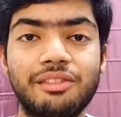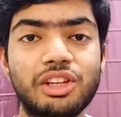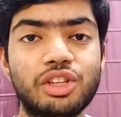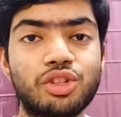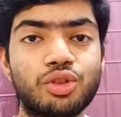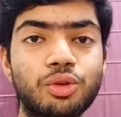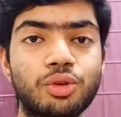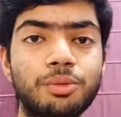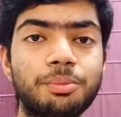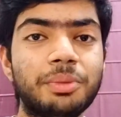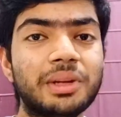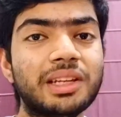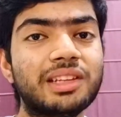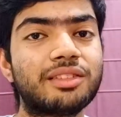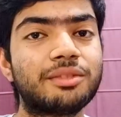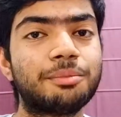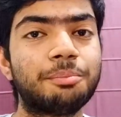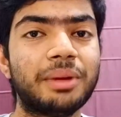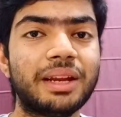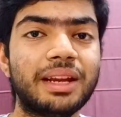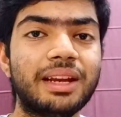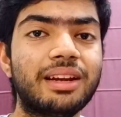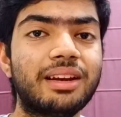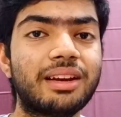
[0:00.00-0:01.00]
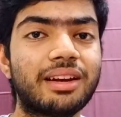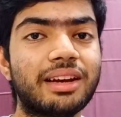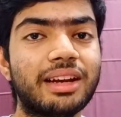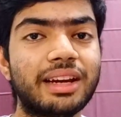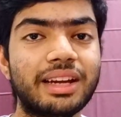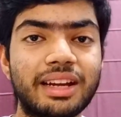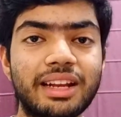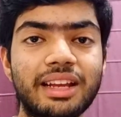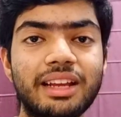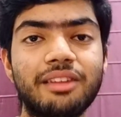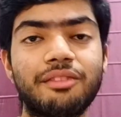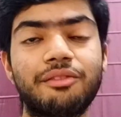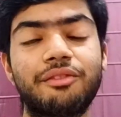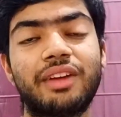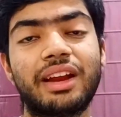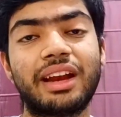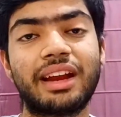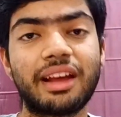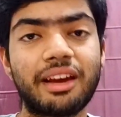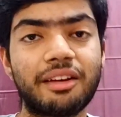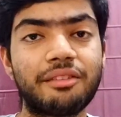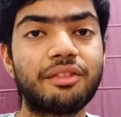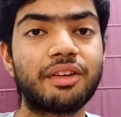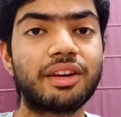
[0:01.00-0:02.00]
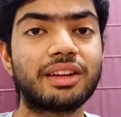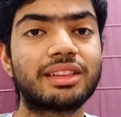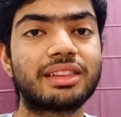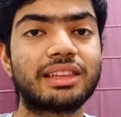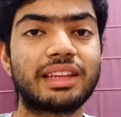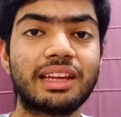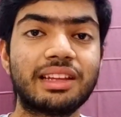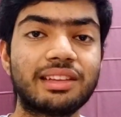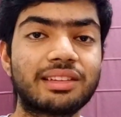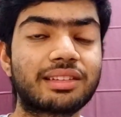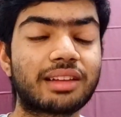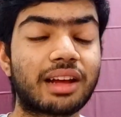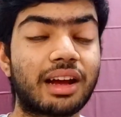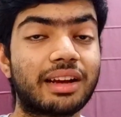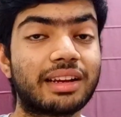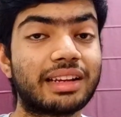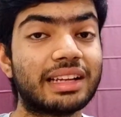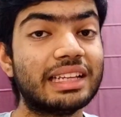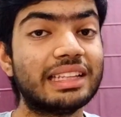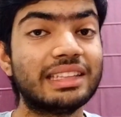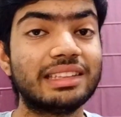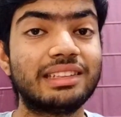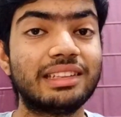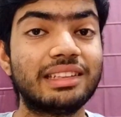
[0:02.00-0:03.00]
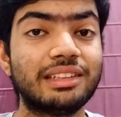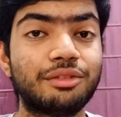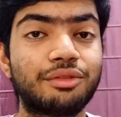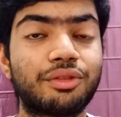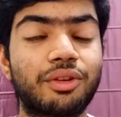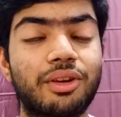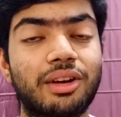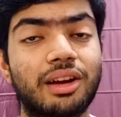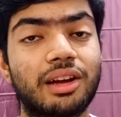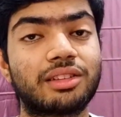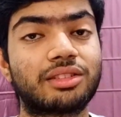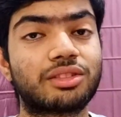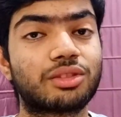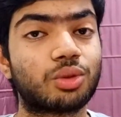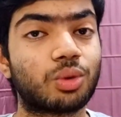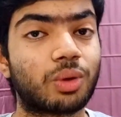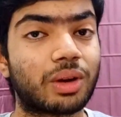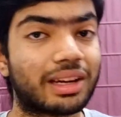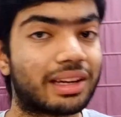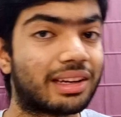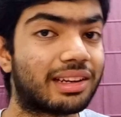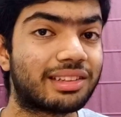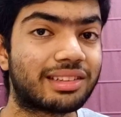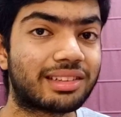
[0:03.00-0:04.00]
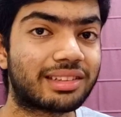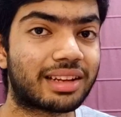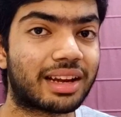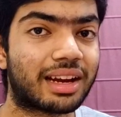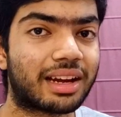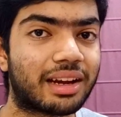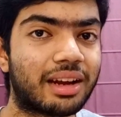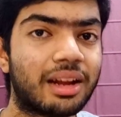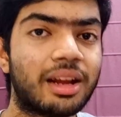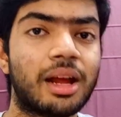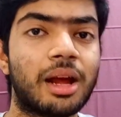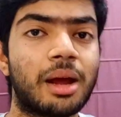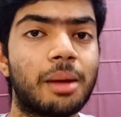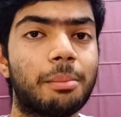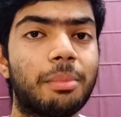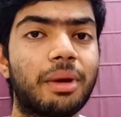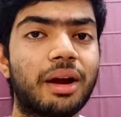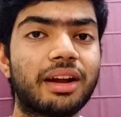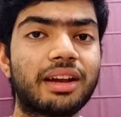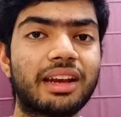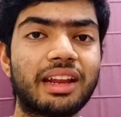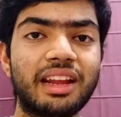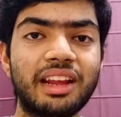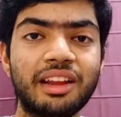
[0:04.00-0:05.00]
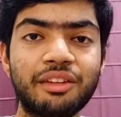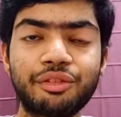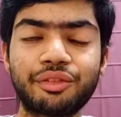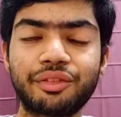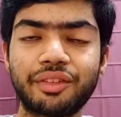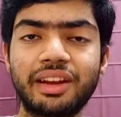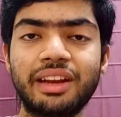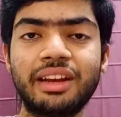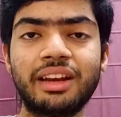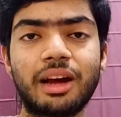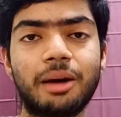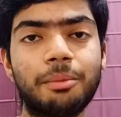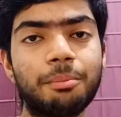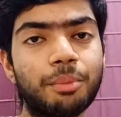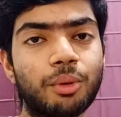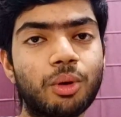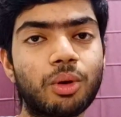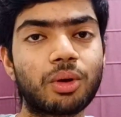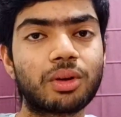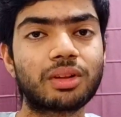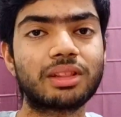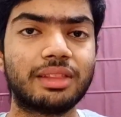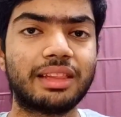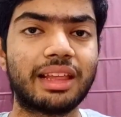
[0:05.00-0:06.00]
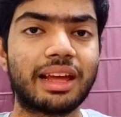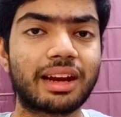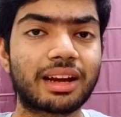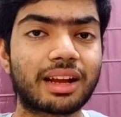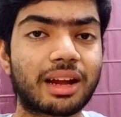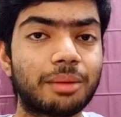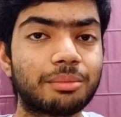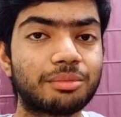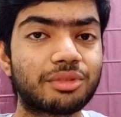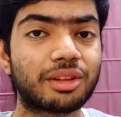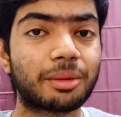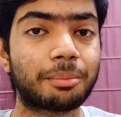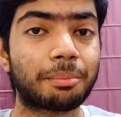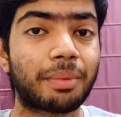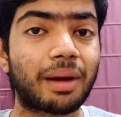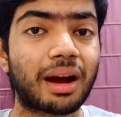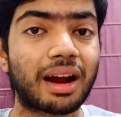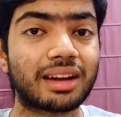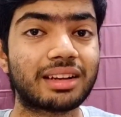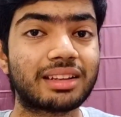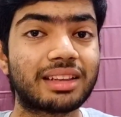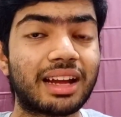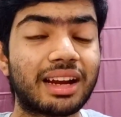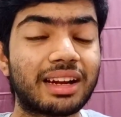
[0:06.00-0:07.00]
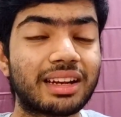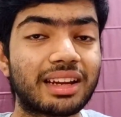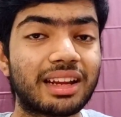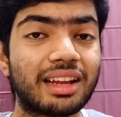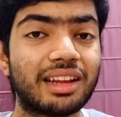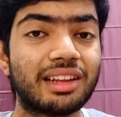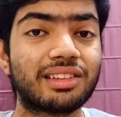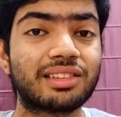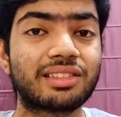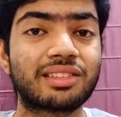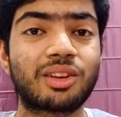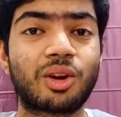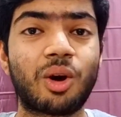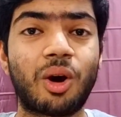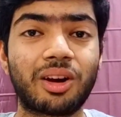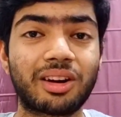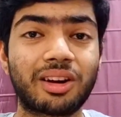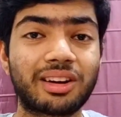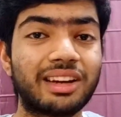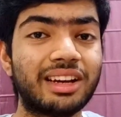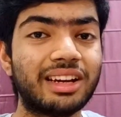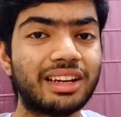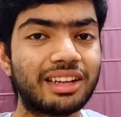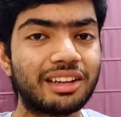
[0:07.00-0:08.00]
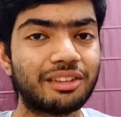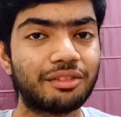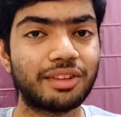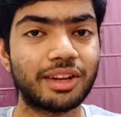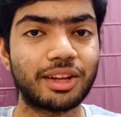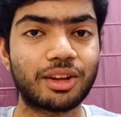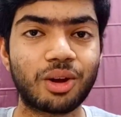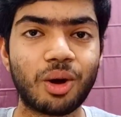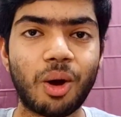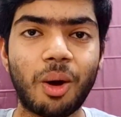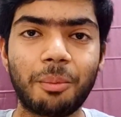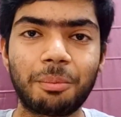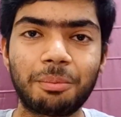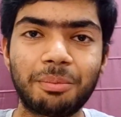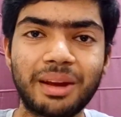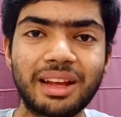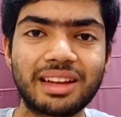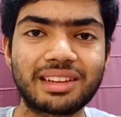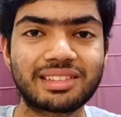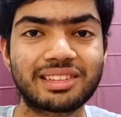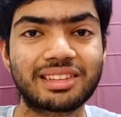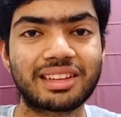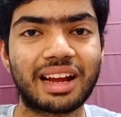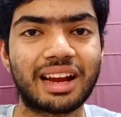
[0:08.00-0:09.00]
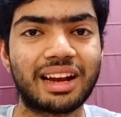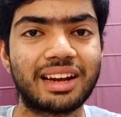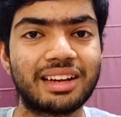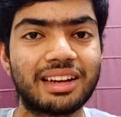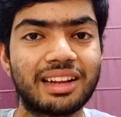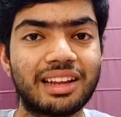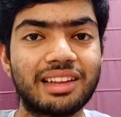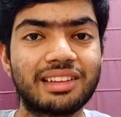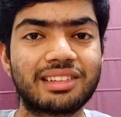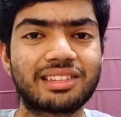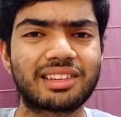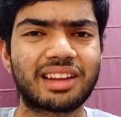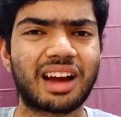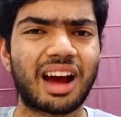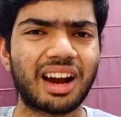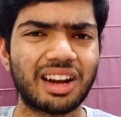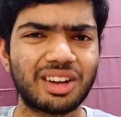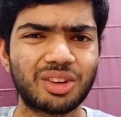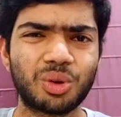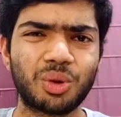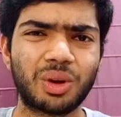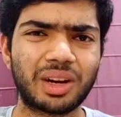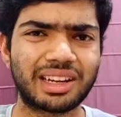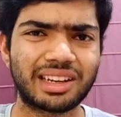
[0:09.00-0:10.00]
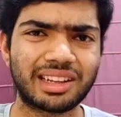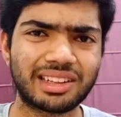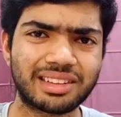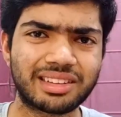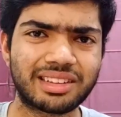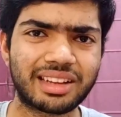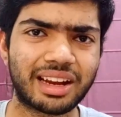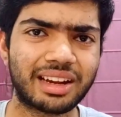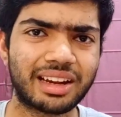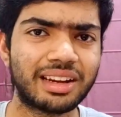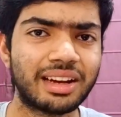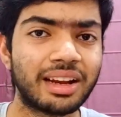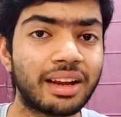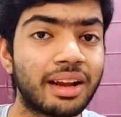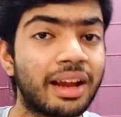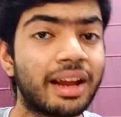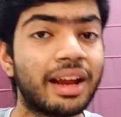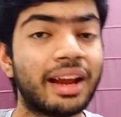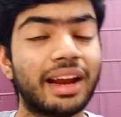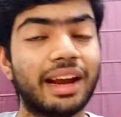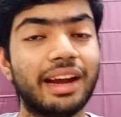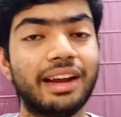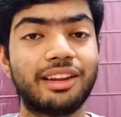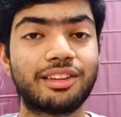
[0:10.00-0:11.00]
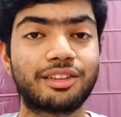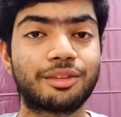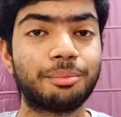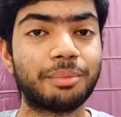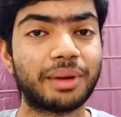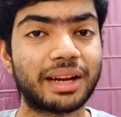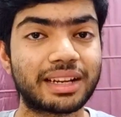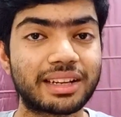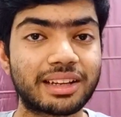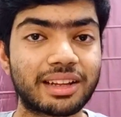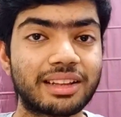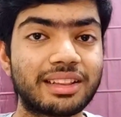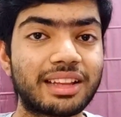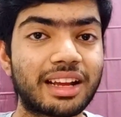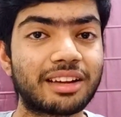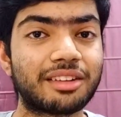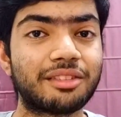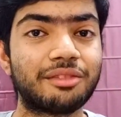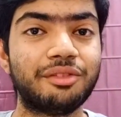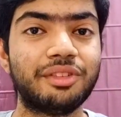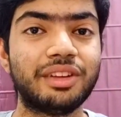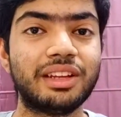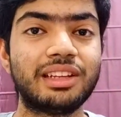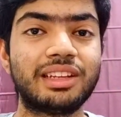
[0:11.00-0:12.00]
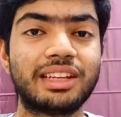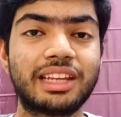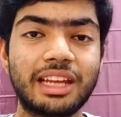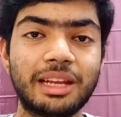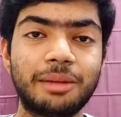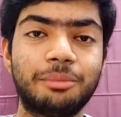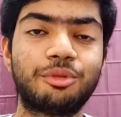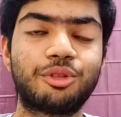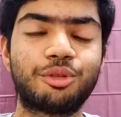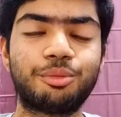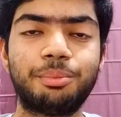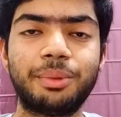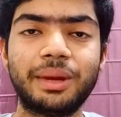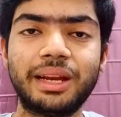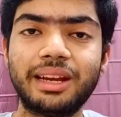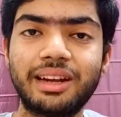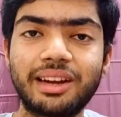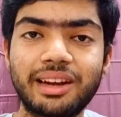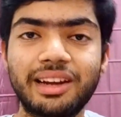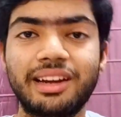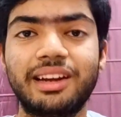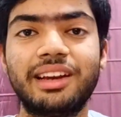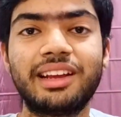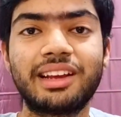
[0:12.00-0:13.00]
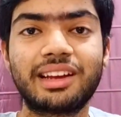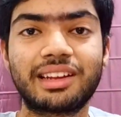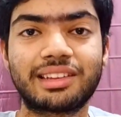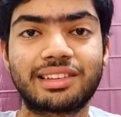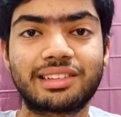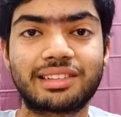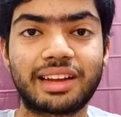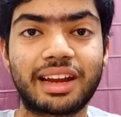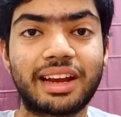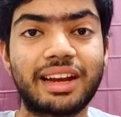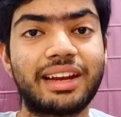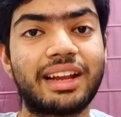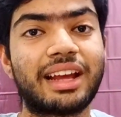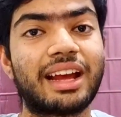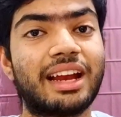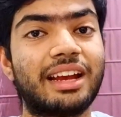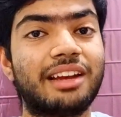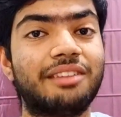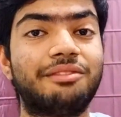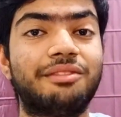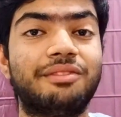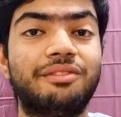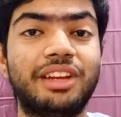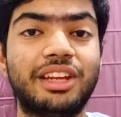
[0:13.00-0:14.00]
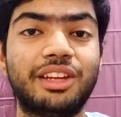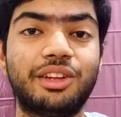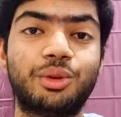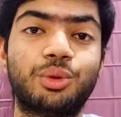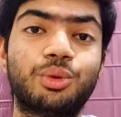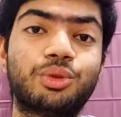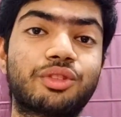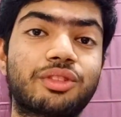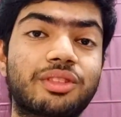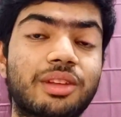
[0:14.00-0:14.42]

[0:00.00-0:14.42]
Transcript: we should be speed reading whenever things are easy for us to understand. But if in a book there comes a part that is cognitively complex and is hard to understand, it is better that we keep speed reading aside and we use